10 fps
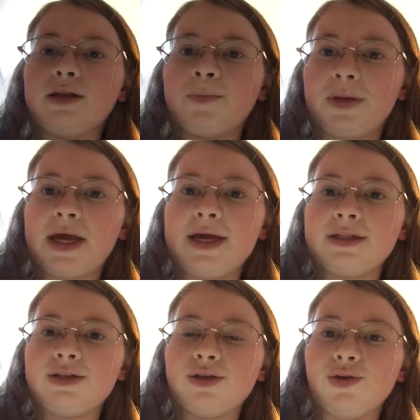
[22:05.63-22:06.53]
the
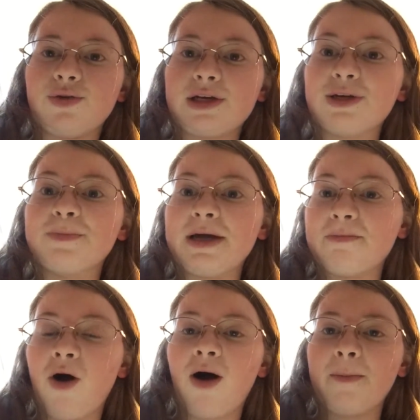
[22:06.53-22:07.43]
plan to kill
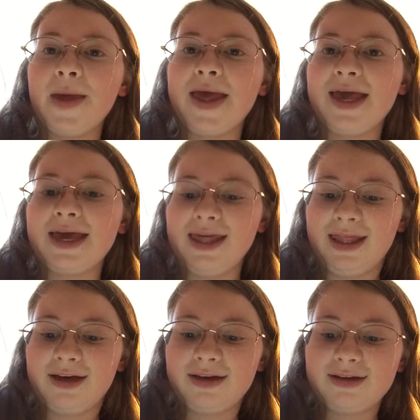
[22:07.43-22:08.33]
Big Mom,
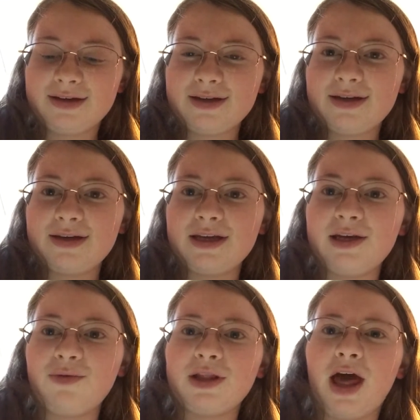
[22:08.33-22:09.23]
and
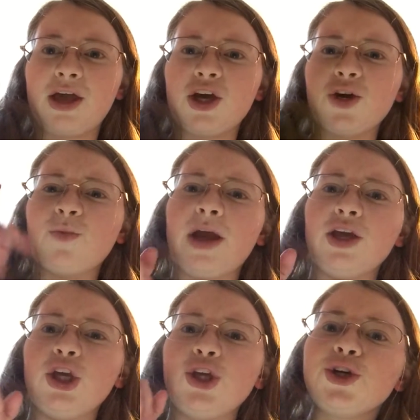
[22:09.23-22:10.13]
he went like,
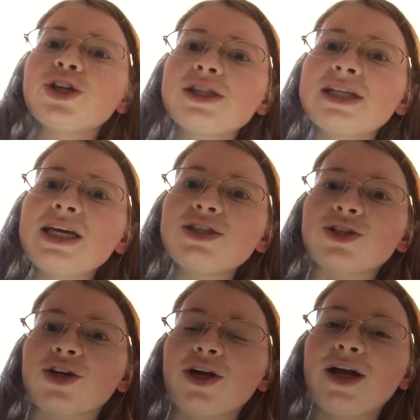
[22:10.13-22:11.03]
wait, you're
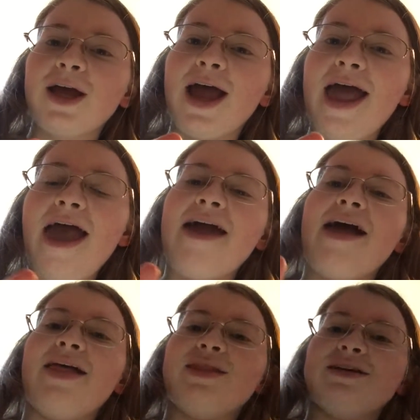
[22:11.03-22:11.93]
Caesar.
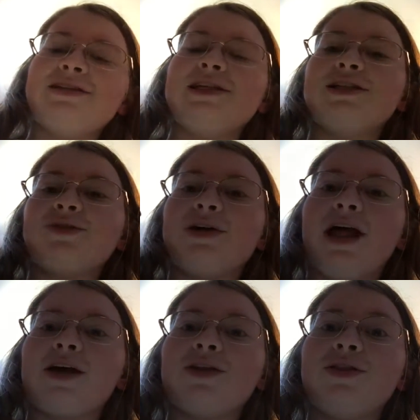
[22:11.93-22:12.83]
And Caesar went
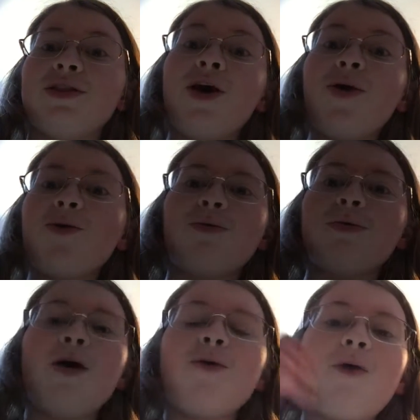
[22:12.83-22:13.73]
like,
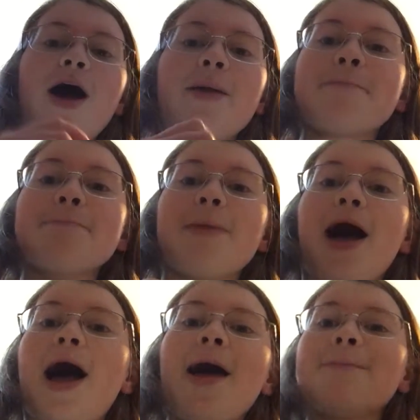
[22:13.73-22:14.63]
no, I'm
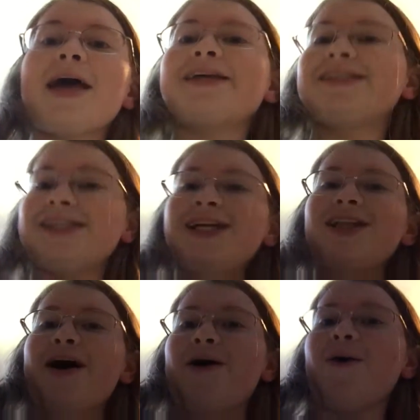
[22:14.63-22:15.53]

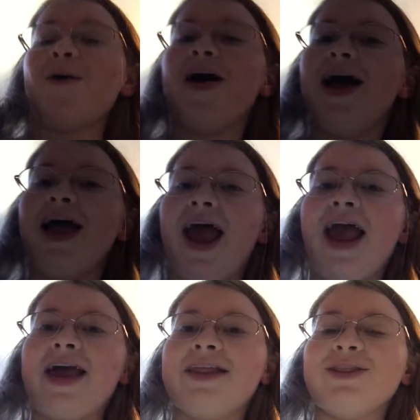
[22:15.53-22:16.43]
Gastino.
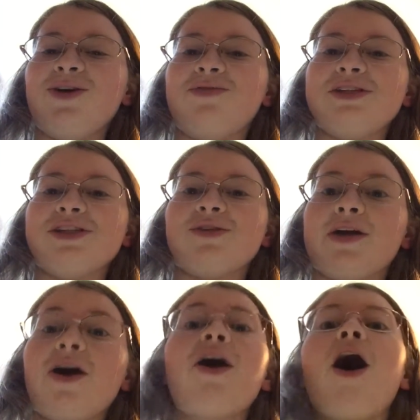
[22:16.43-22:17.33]
And Luffy just
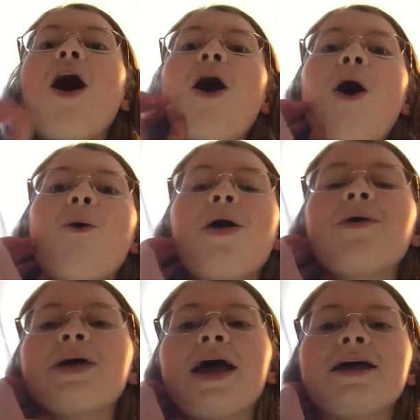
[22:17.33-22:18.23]
like,
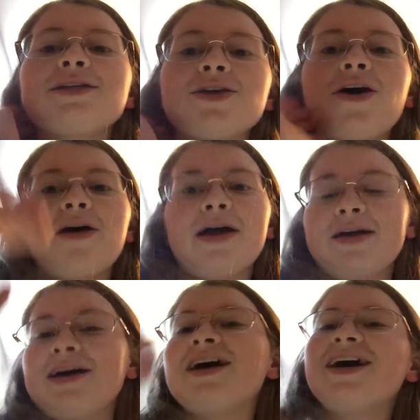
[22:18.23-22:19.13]
oh, okay, sorry.